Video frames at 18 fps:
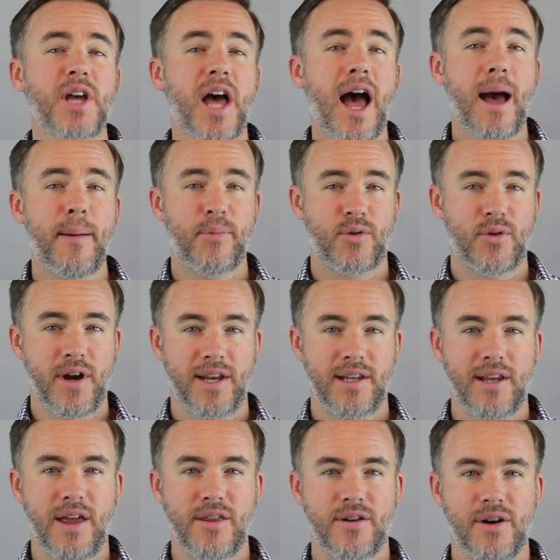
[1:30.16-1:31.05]
top
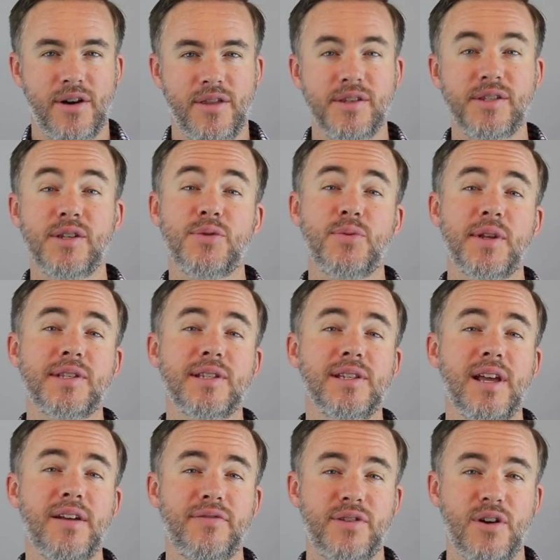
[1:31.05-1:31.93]
grain leather, and this is what's
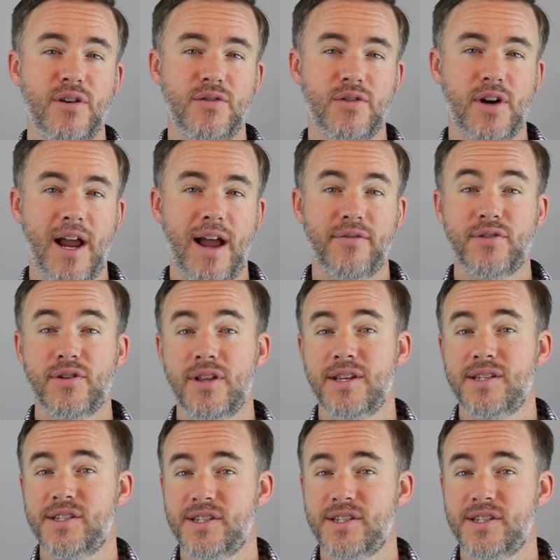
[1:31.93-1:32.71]
left over after they